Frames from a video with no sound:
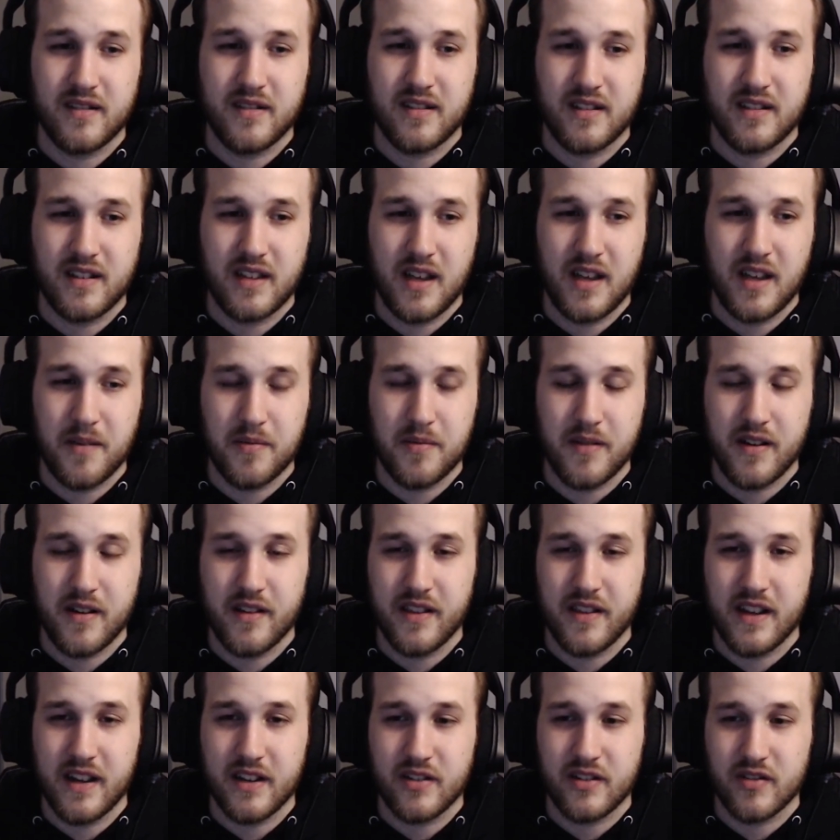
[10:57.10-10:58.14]
keep on
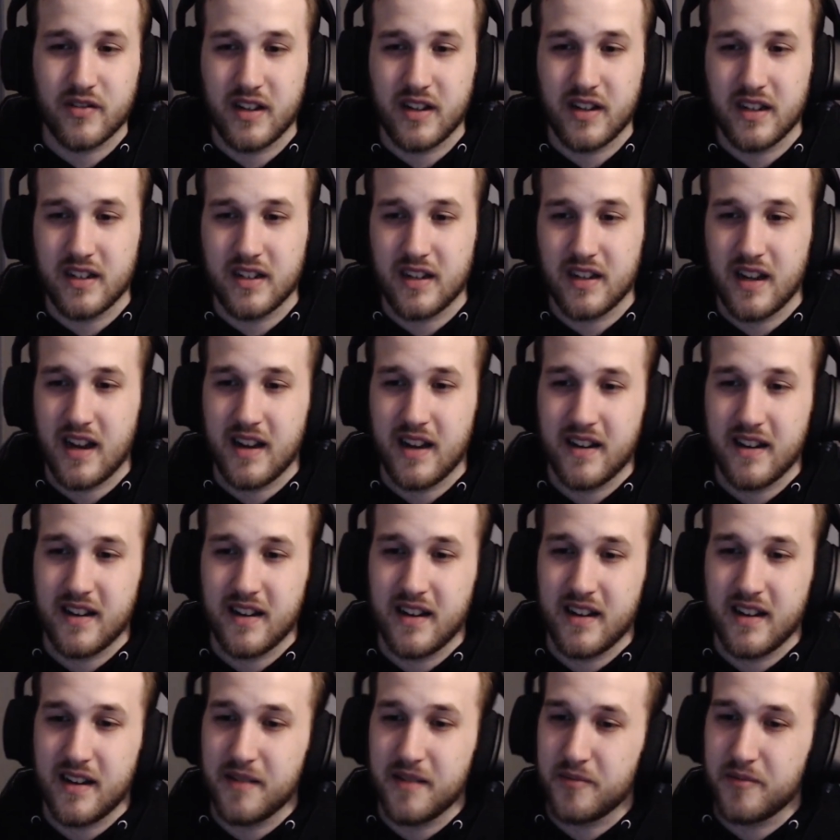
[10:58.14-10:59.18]
that train.
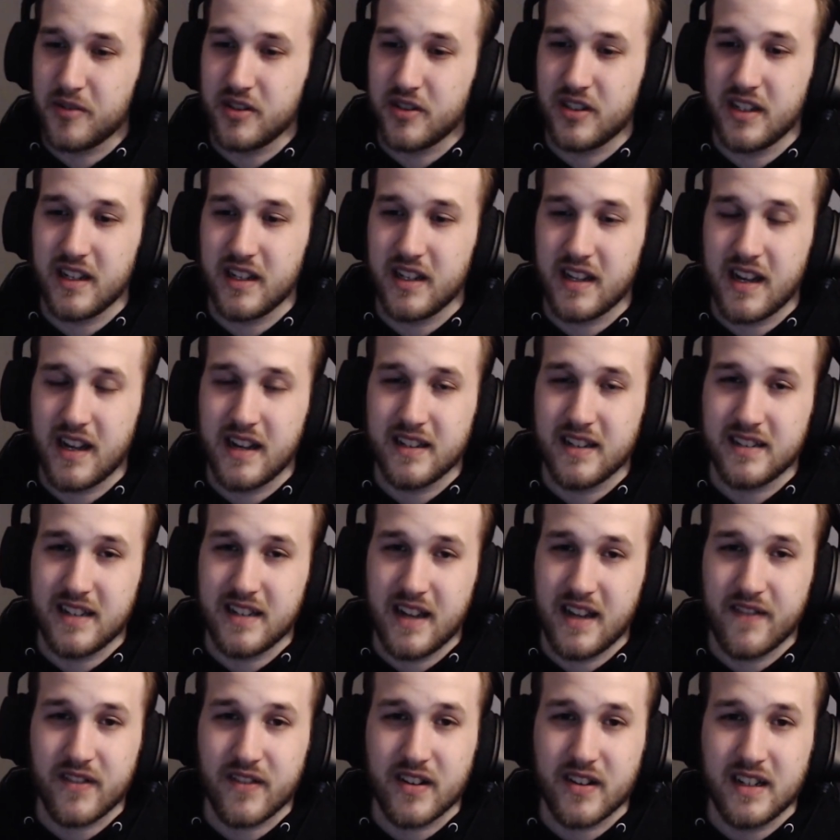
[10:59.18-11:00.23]
Appreciate you guys, and
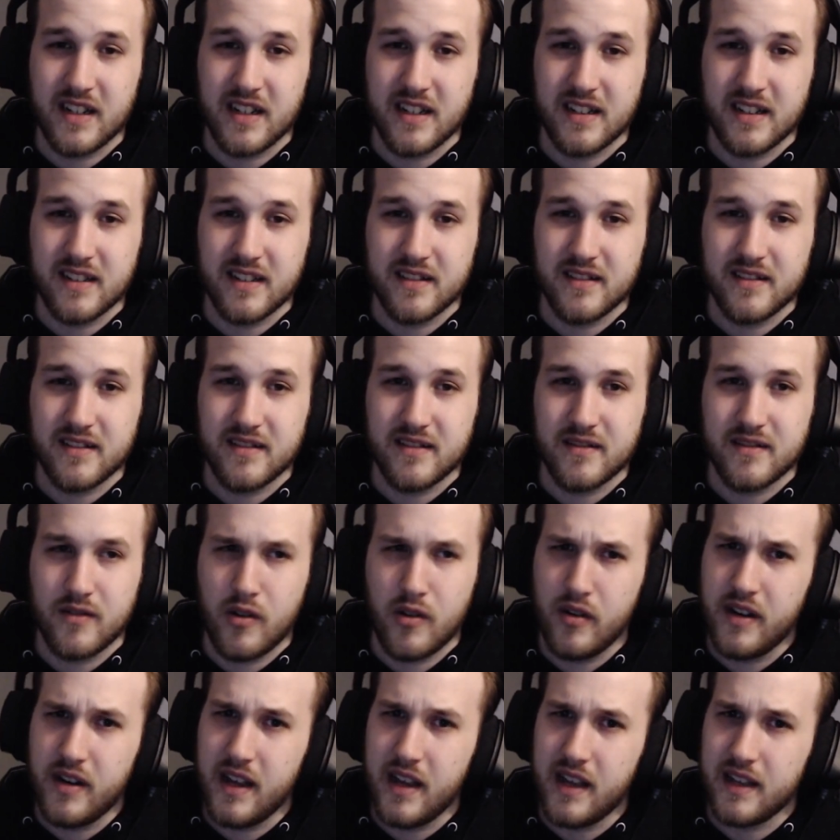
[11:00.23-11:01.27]
have a great night or day,